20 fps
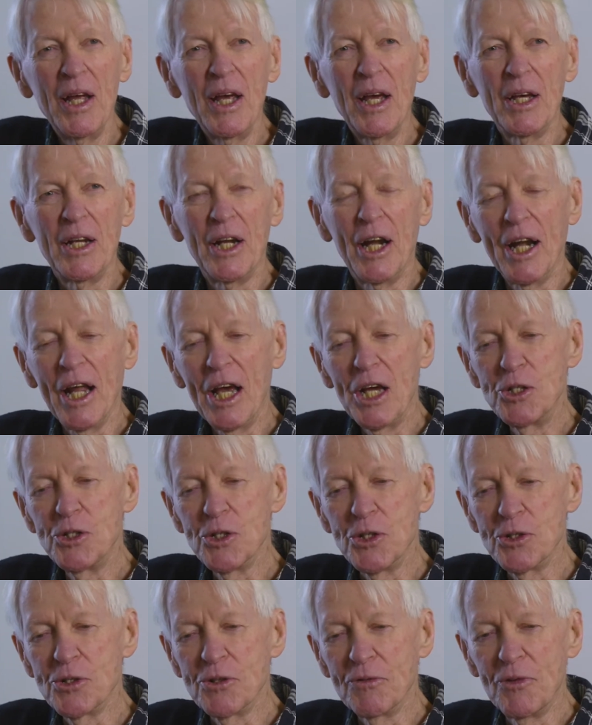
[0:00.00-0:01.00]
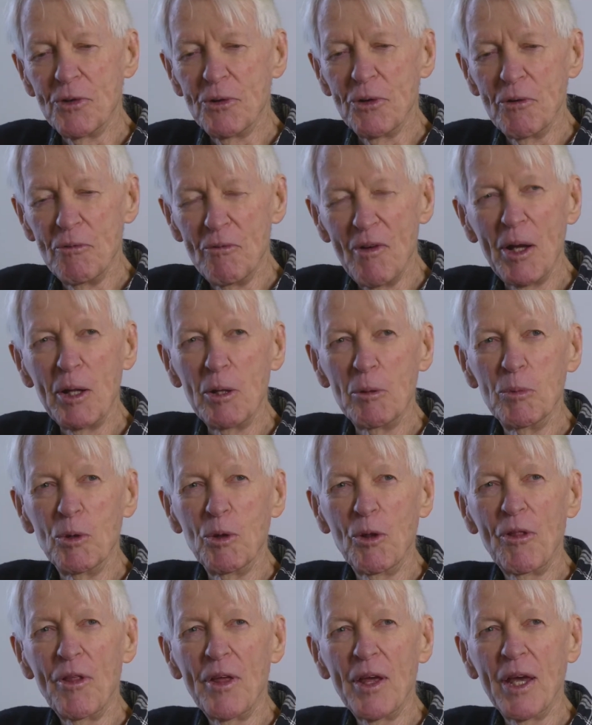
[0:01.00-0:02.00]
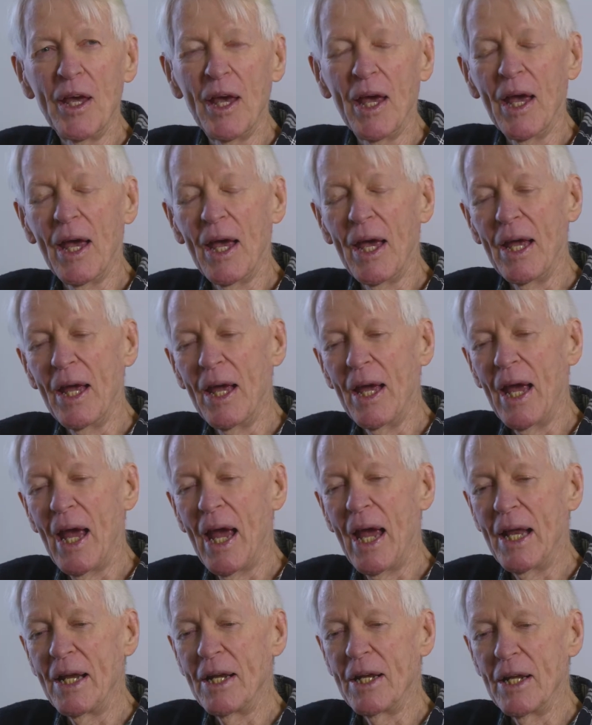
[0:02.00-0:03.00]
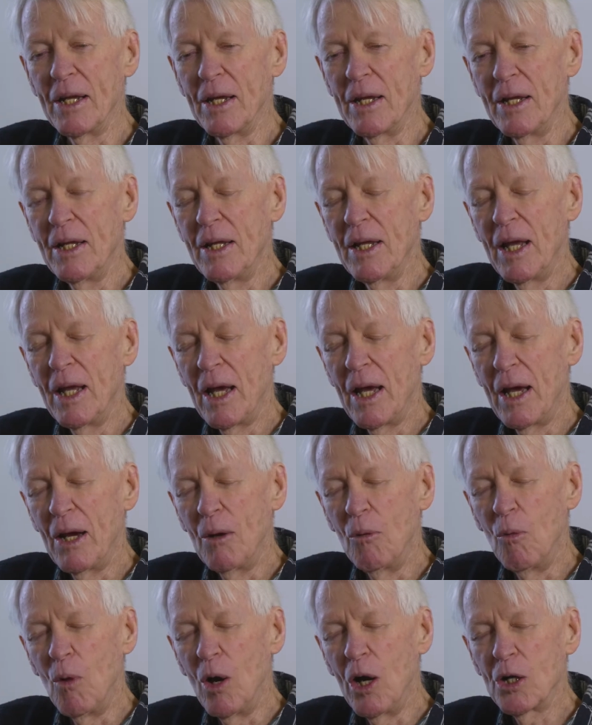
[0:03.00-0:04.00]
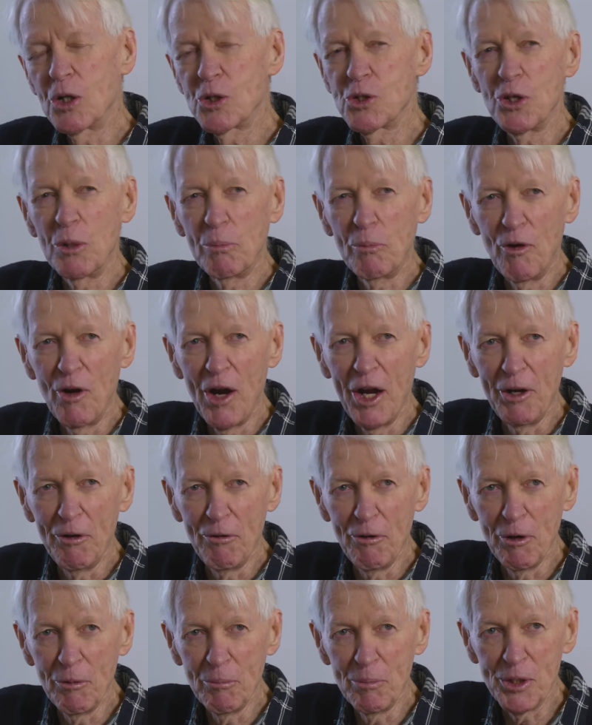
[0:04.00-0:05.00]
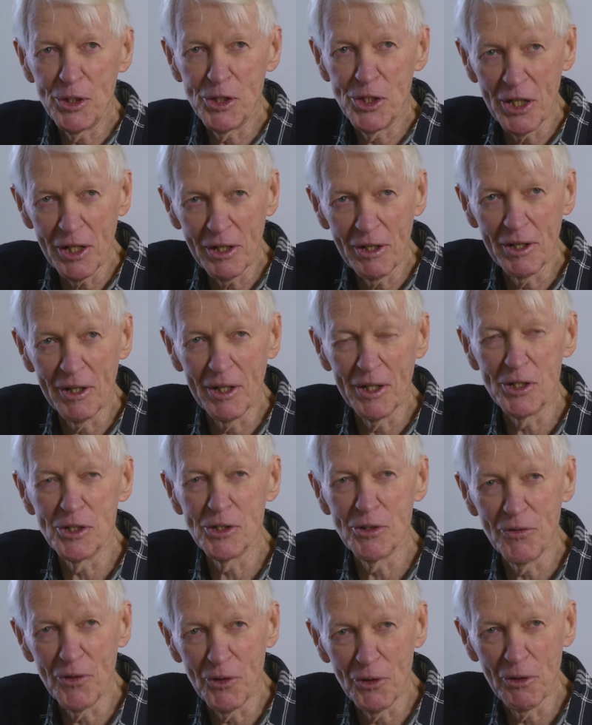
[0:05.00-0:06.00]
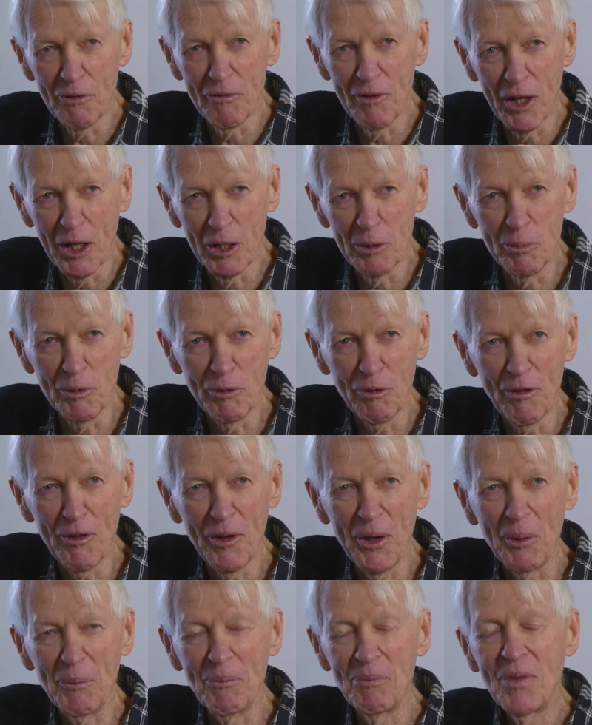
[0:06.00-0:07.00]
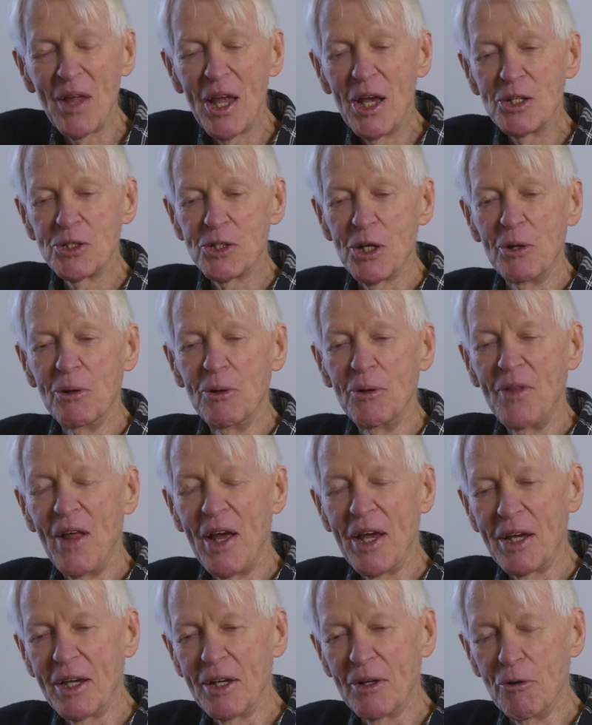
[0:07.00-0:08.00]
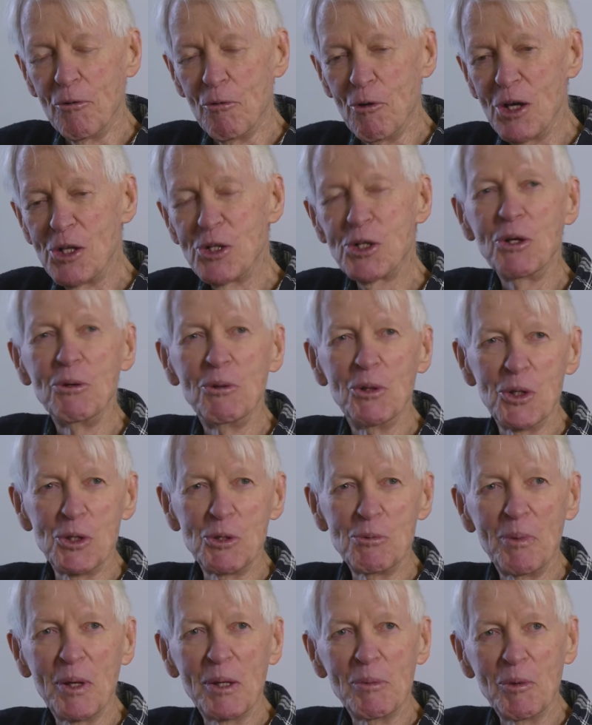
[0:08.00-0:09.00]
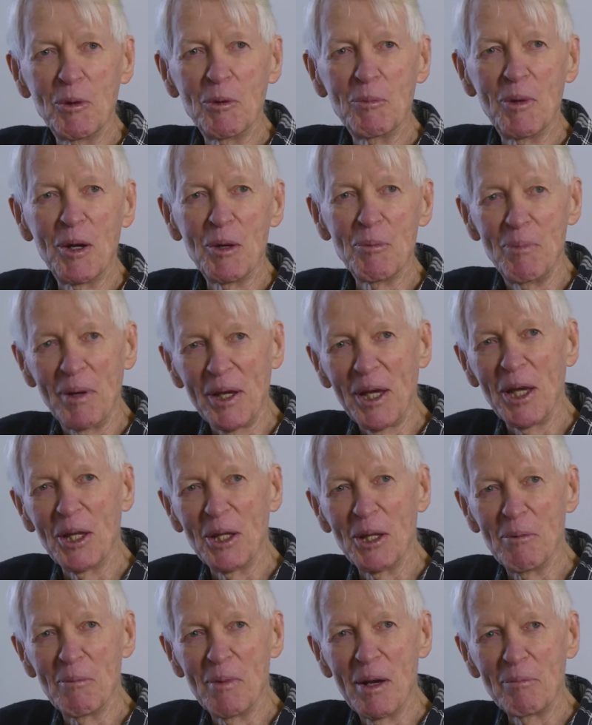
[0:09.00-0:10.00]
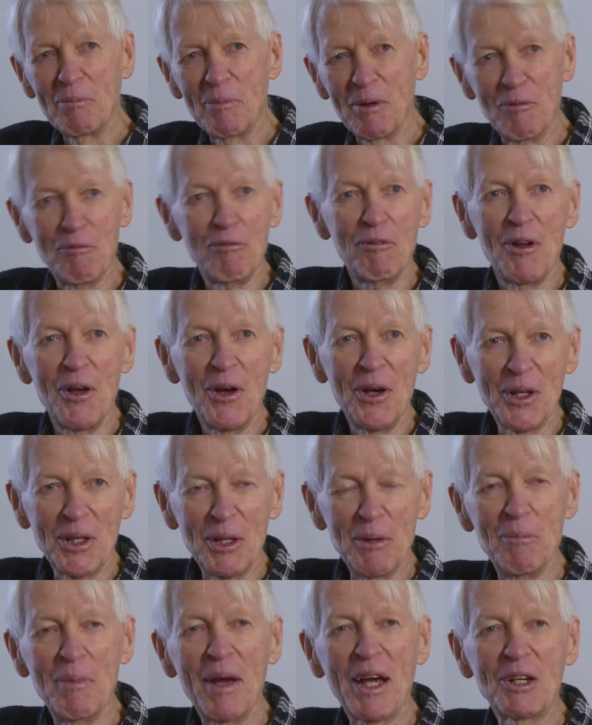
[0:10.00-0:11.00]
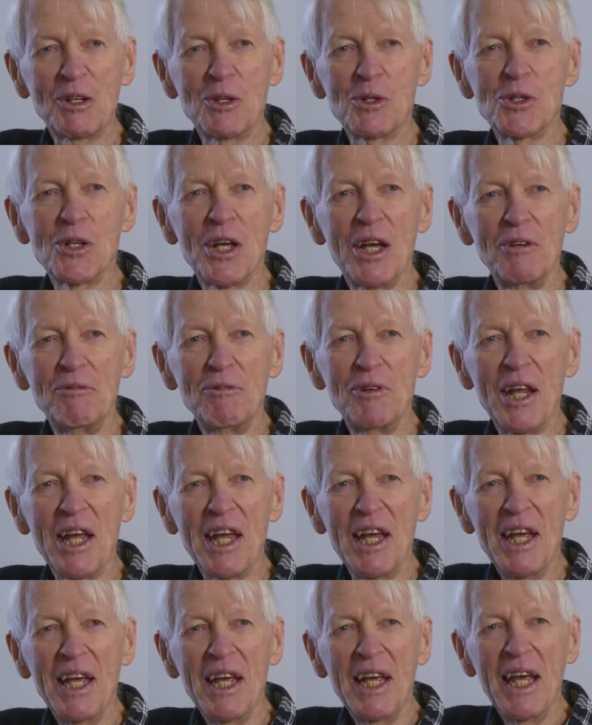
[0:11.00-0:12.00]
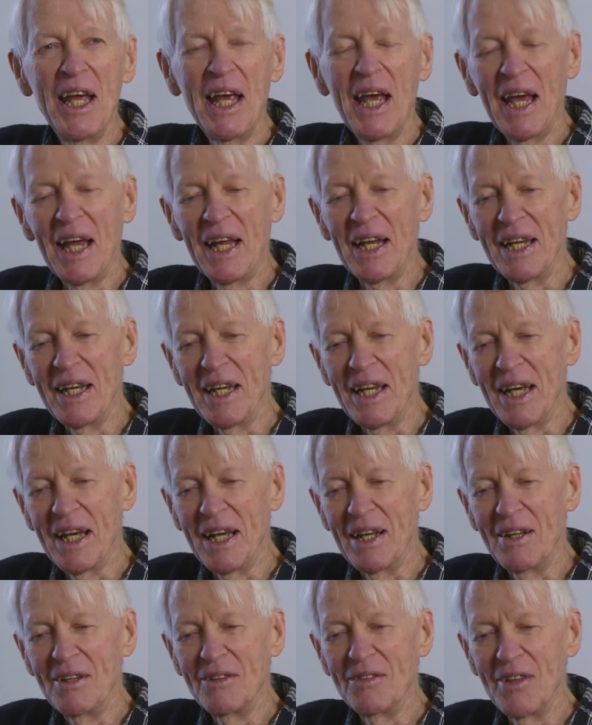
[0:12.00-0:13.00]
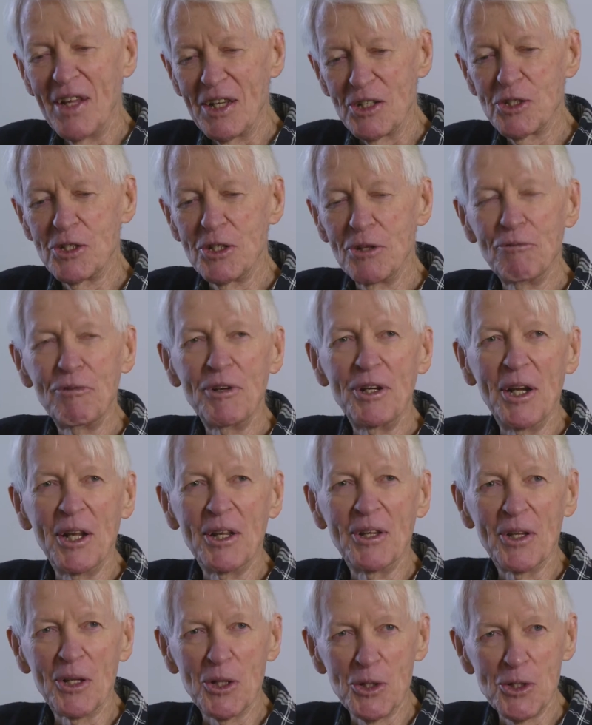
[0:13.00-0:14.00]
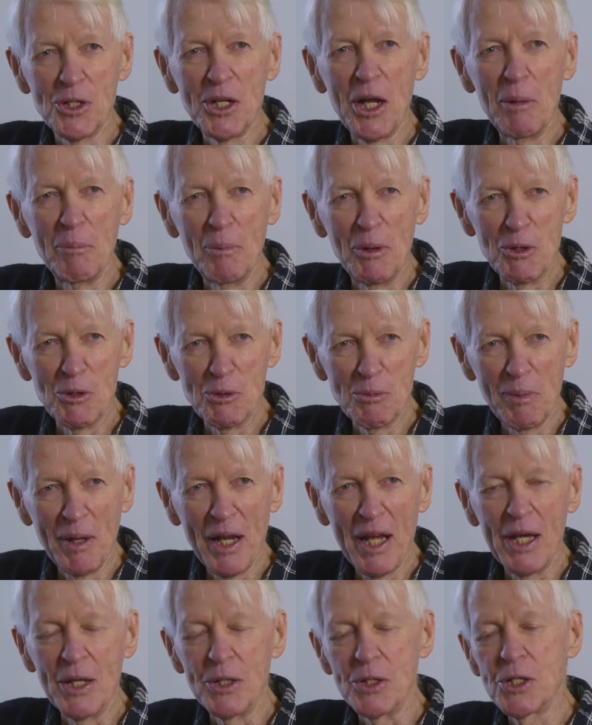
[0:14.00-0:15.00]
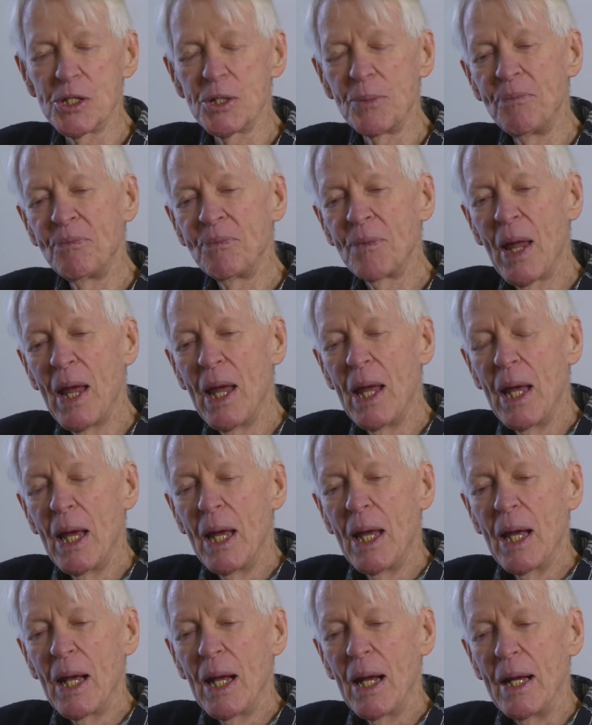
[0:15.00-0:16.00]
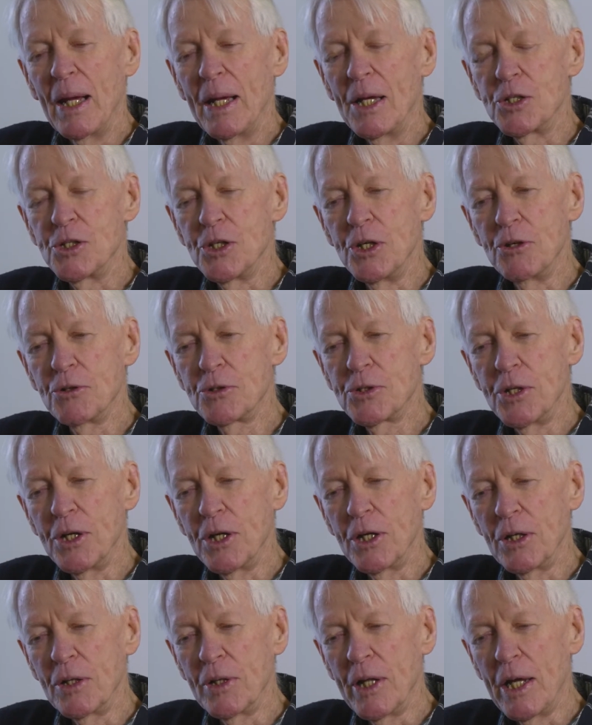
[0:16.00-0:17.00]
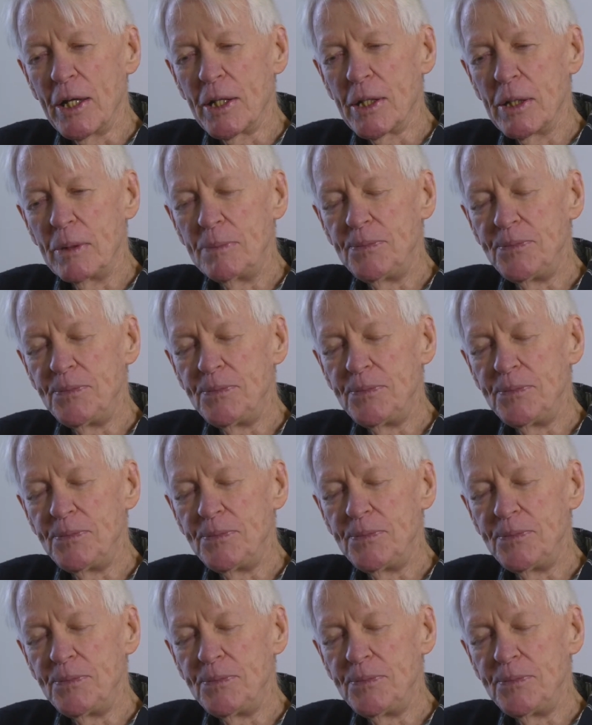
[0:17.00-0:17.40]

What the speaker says: And an agent's a very valuable thing, and a wireless operator in particular is a very valuable thing. So they could rescue these people by picking them up and flying them back to safety, and thus defeating the Gestapo's plans. It's interesting that